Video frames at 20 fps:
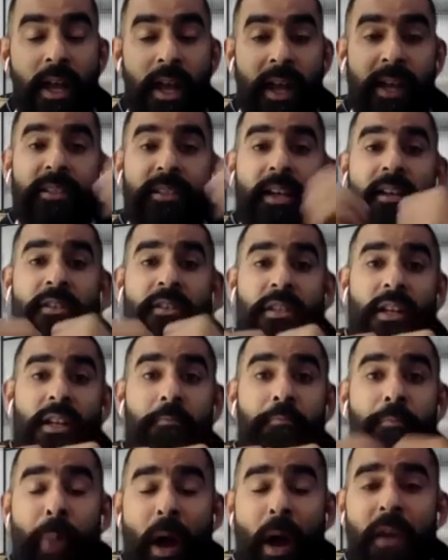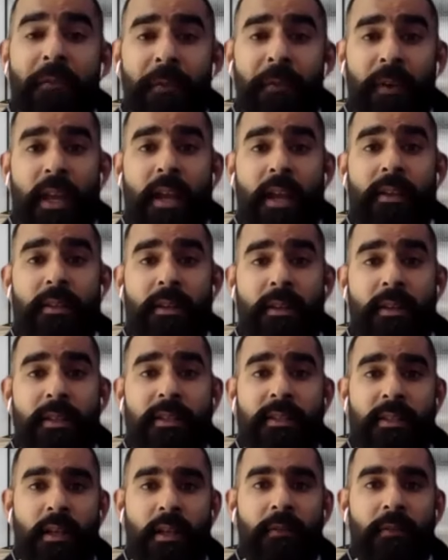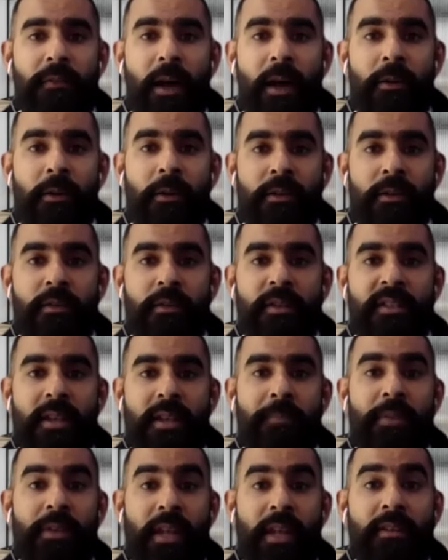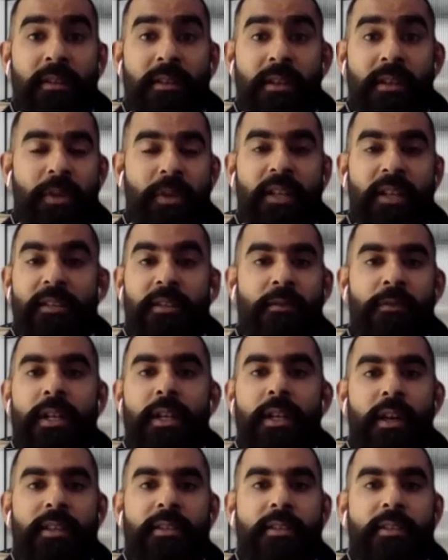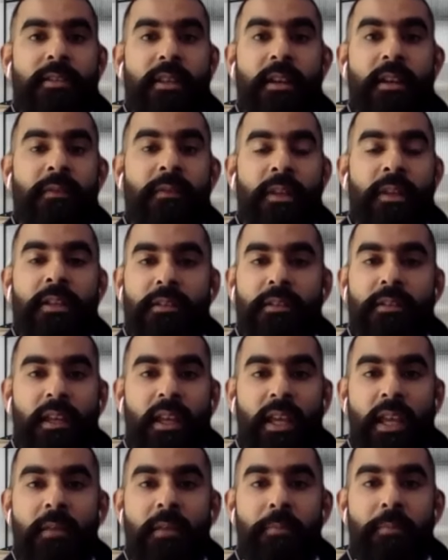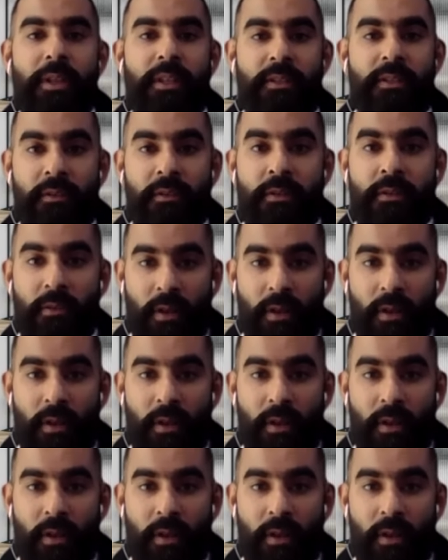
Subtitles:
It's actually bifurcated itself out into a separate entity because it realizes that if it needs to keep its